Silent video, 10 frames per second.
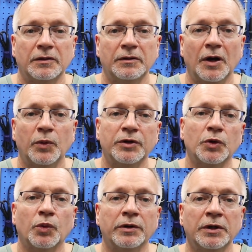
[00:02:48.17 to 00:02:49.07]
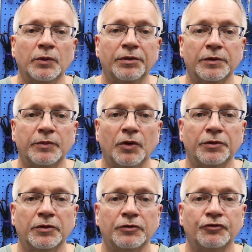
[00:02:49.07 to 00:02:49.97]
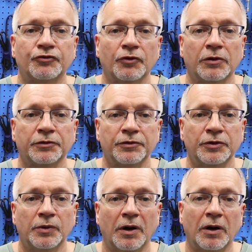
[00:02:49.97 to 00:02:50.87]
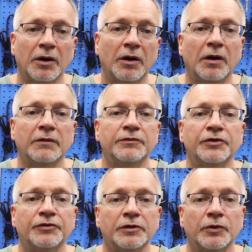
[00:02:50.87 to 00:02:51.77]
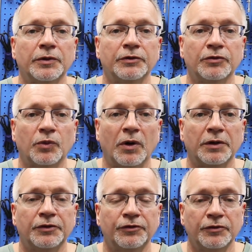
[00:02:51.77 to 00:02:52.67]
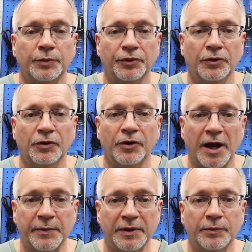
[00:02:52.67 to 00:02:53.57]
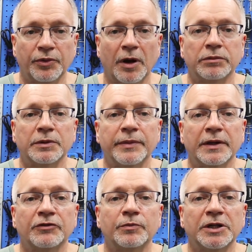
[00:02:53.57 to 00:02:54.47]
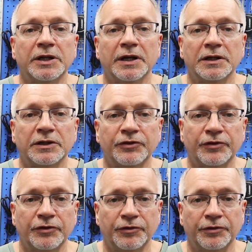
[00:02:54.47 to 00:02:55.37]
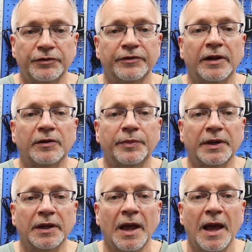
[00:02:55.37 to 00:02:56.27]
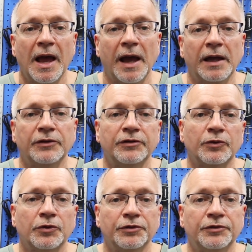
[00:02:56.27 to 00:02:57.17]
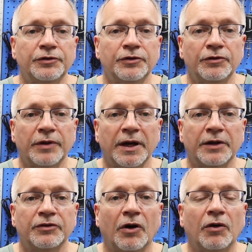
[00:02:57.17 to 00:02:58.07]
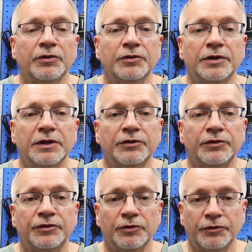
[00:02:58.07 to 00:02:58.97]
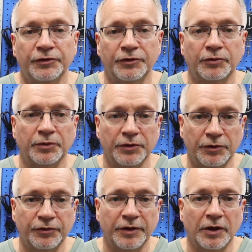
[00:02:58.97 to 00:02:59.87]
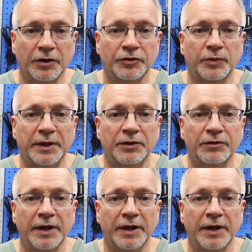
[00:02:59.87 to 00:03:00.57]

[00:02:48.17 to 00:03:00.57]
Now, when you're working with the motor controller, you are obviously going to want to program it and probably make some changes as you're developing. And in order to do that, all you need to do, since we're using Arduino